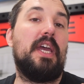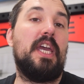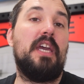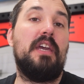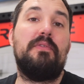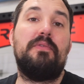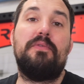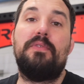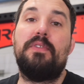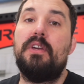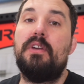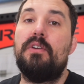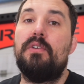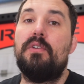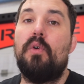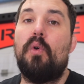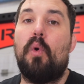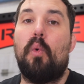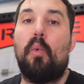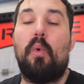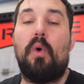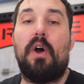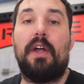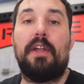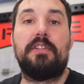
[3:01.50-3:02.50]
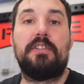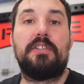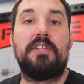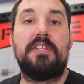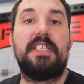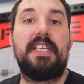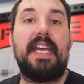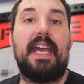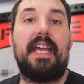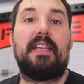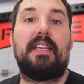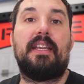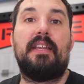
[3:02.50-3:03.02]
if you want to
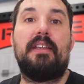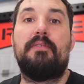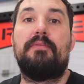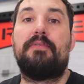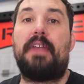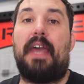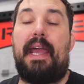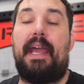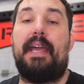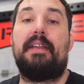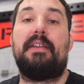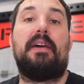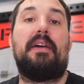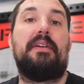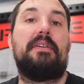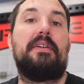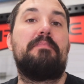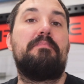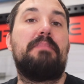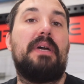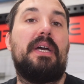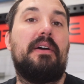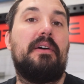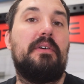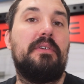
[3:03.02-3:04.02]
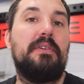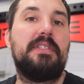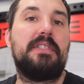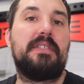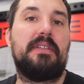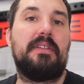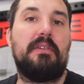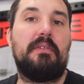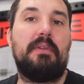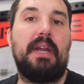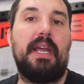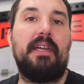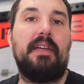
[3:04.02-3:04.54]
deadlift 800 pounds
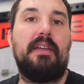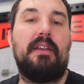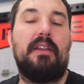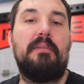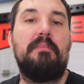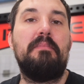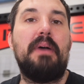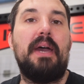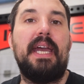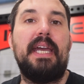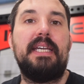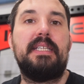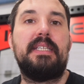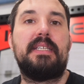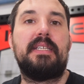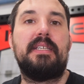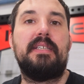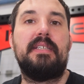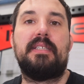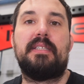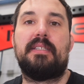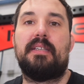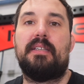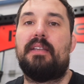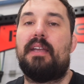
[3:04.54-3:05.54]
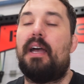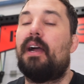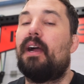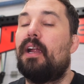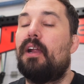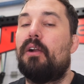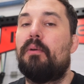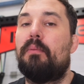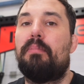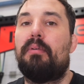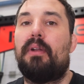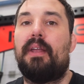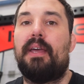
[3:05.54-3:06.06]
on a regular basis, then
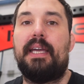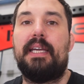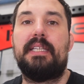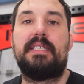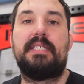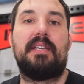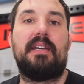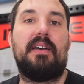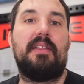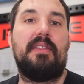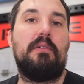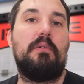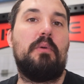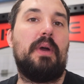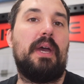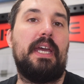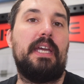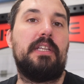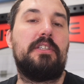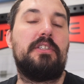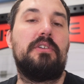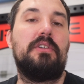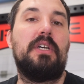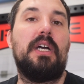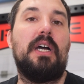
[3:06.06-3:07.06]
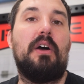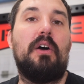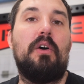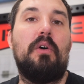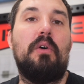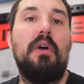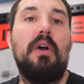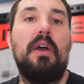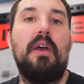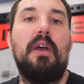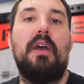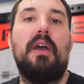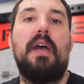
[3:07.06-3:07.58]
iron plates are the way to
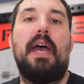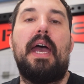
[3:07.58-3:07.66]
go.